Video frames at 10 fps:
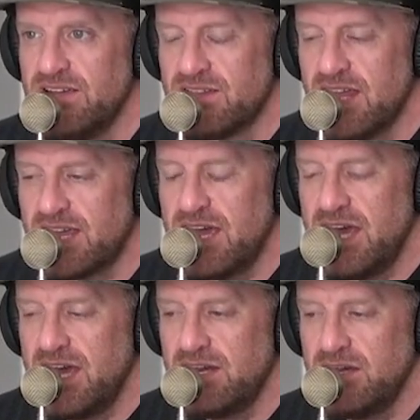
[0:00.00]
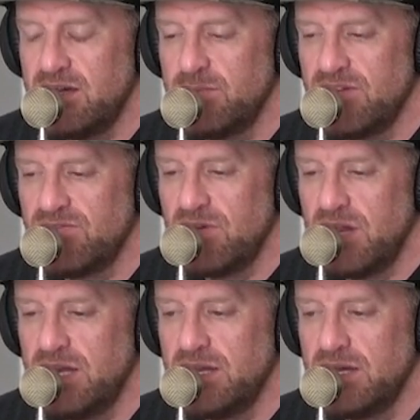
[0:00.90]
Like I had my
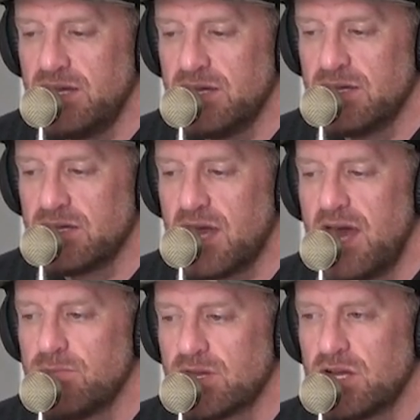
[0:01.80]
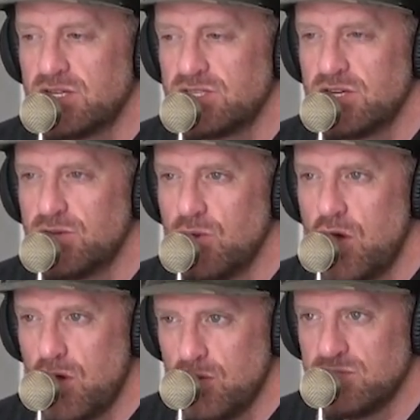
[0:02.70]
friend Kyle McCutcheon, who
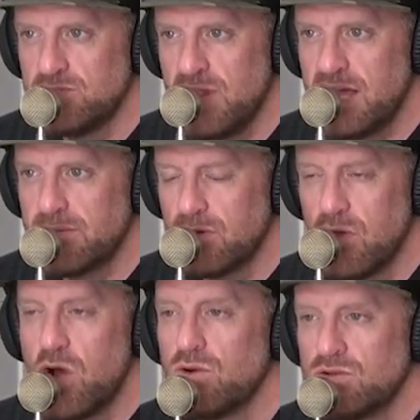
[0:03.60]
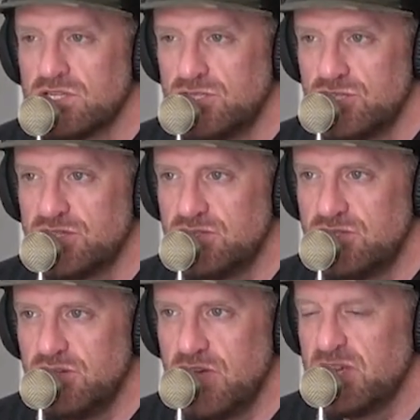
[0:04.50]
owns a jiu-jitsu
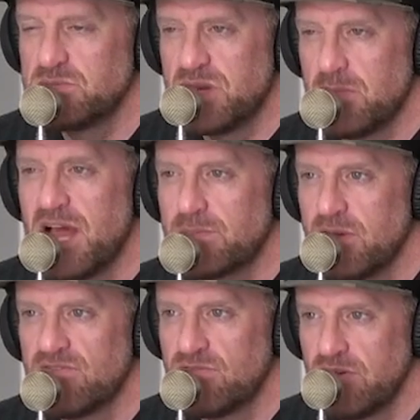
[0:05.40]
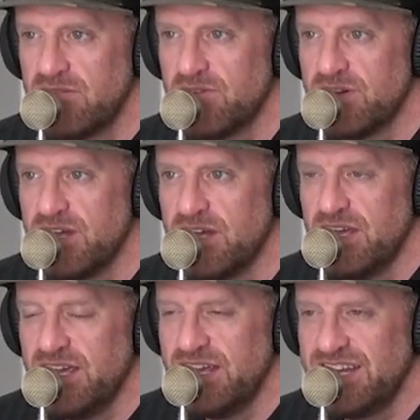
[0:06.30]
studio. He's been a black belt forever.
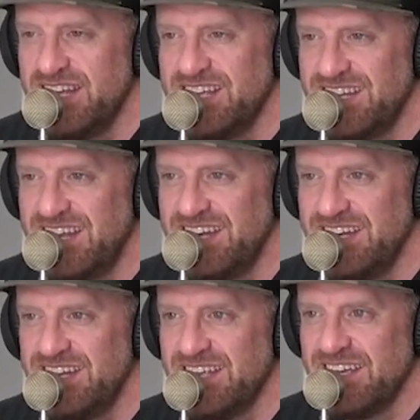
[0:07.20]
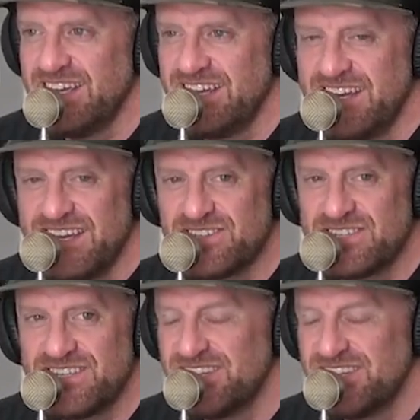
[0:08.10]
And he attended and he goes,